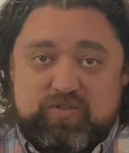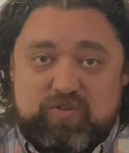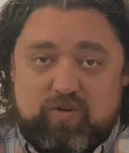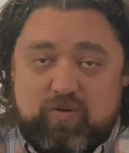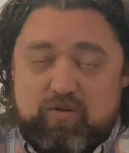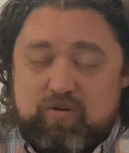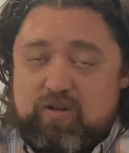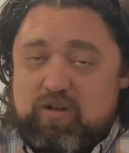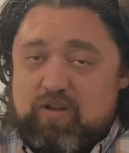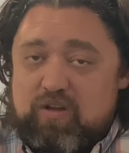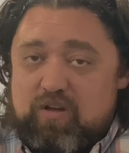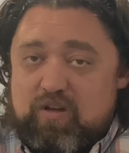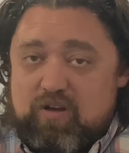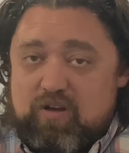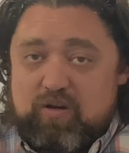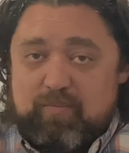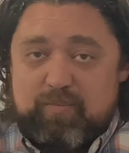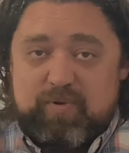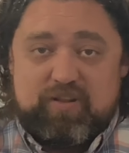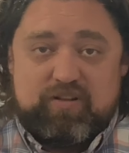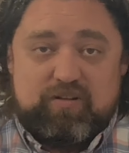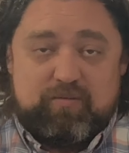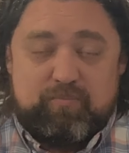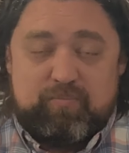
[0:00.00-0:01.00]
So
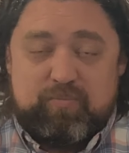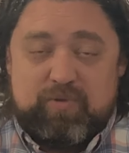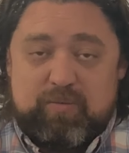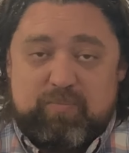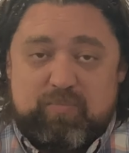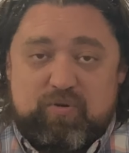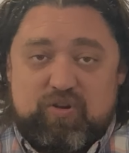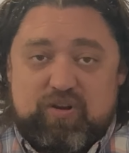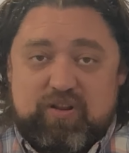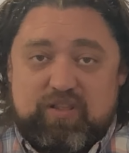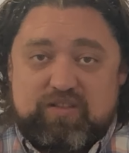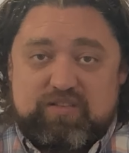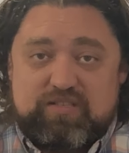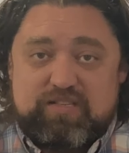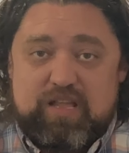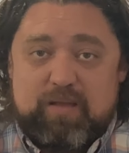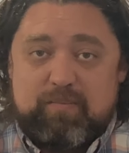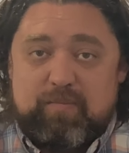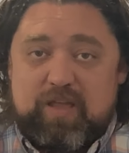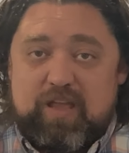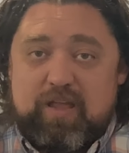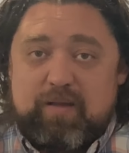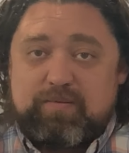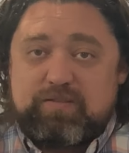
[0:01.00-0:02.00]
I'll be putting the
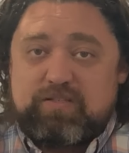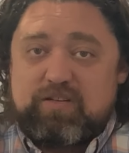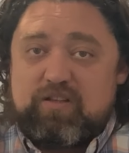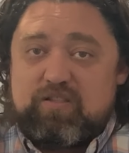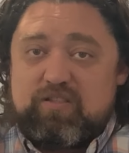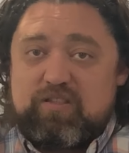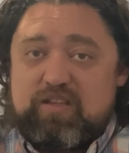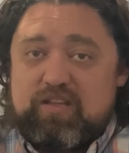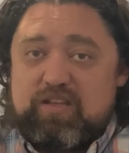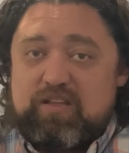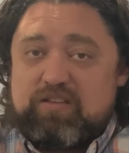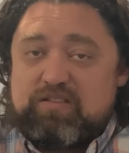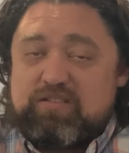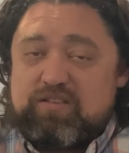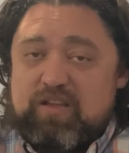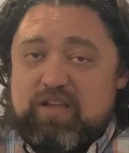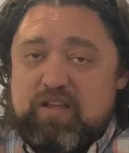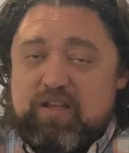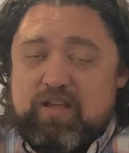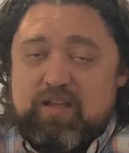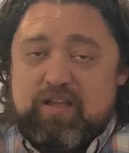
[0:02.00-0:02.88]
same games on these